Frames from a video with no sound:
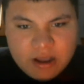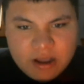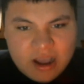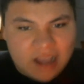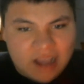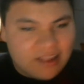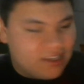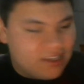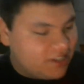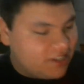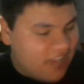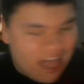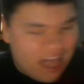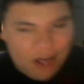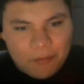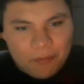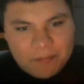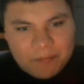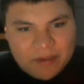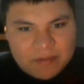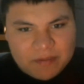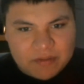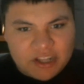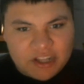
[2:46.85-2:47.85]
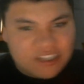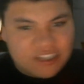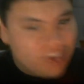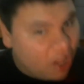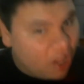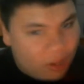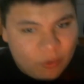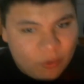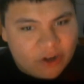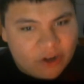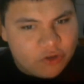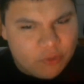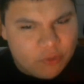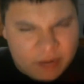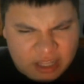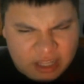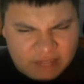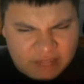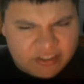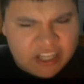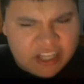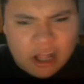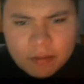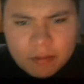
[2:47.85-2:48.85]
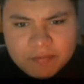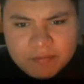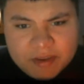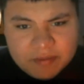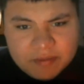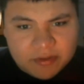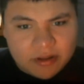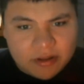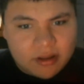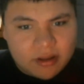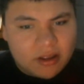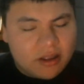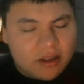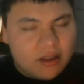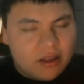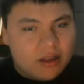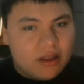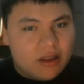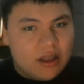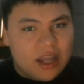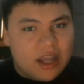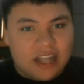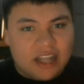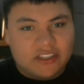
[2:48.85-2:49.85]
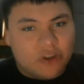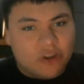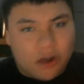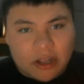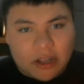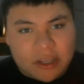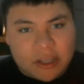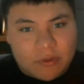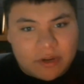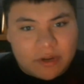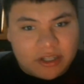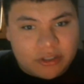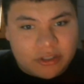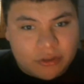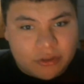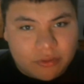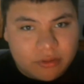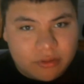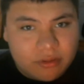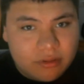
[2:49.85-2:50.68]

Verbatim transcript: I like to help people. That's all I want to do in my life is help people. That's all I want to do.